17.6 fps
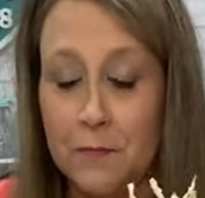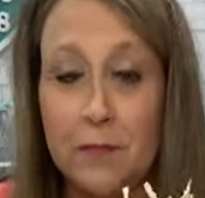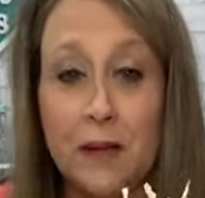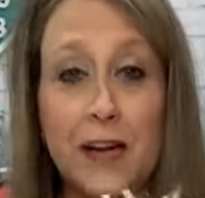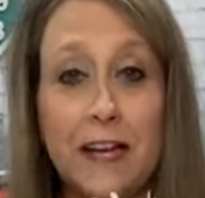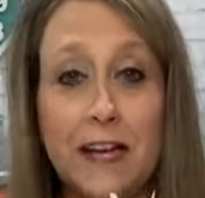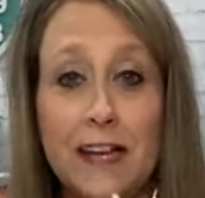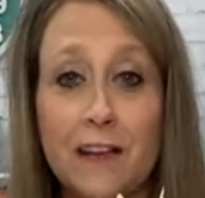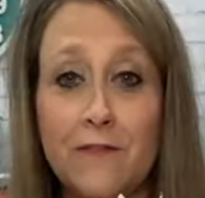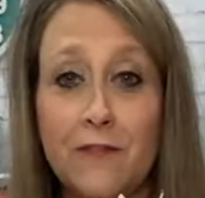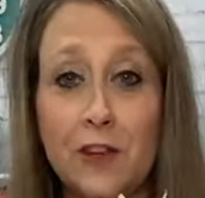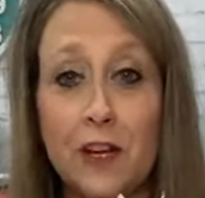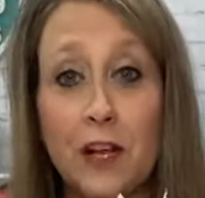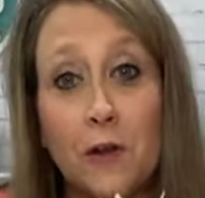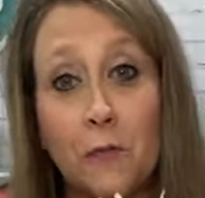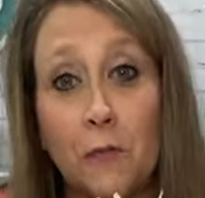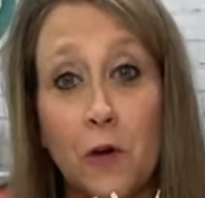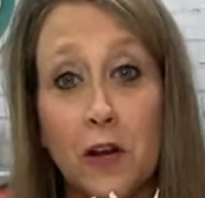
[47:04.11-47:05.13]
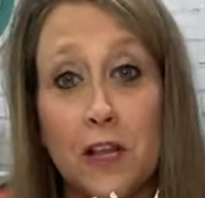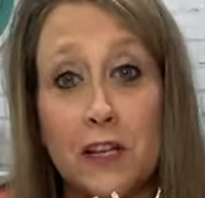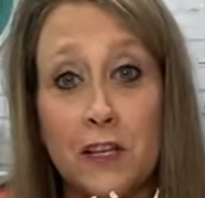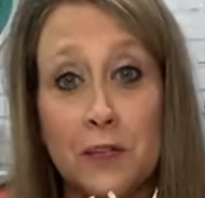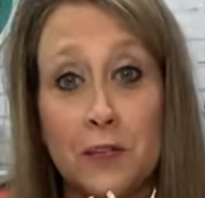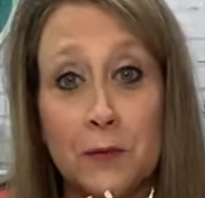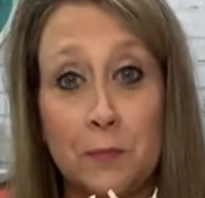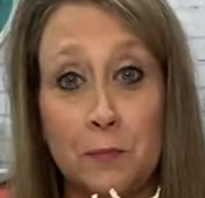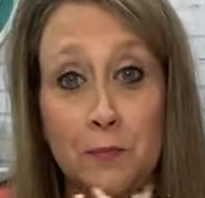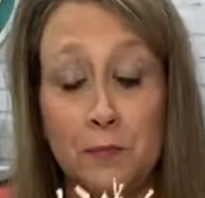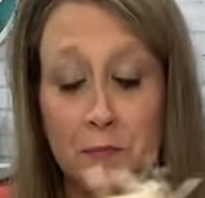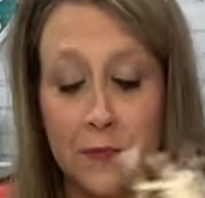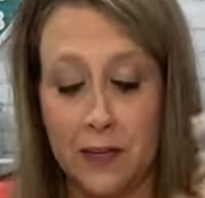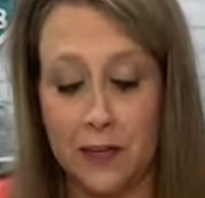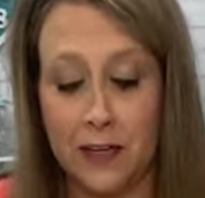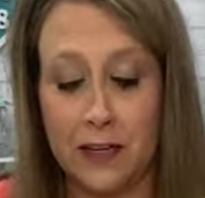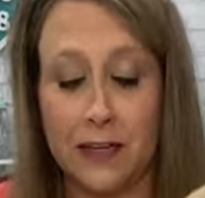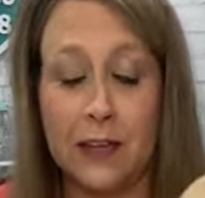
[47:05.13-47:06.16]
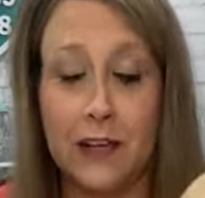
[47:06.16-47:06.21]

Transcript: But if you didn't want to do the the